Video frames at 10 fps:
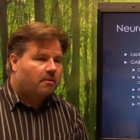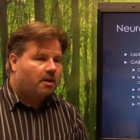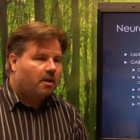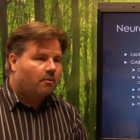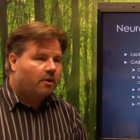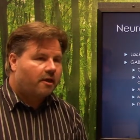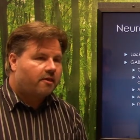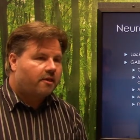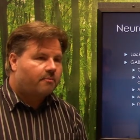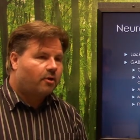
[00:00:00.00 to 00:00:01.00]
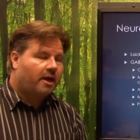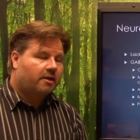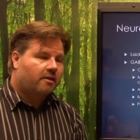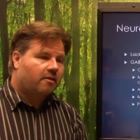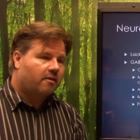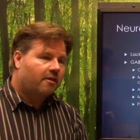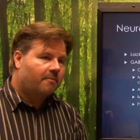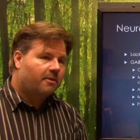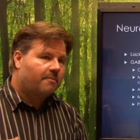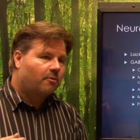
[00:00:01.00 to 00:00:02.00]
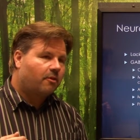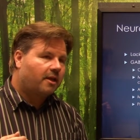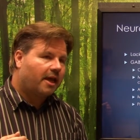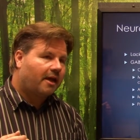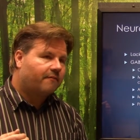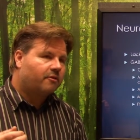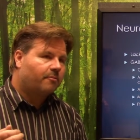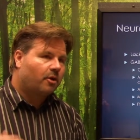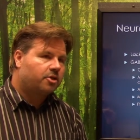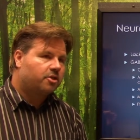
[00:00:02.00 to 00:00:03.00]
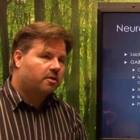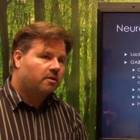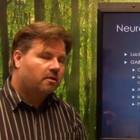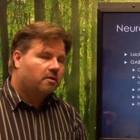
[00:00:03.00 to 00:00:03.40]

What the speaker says: what I see in practice is that people that have depression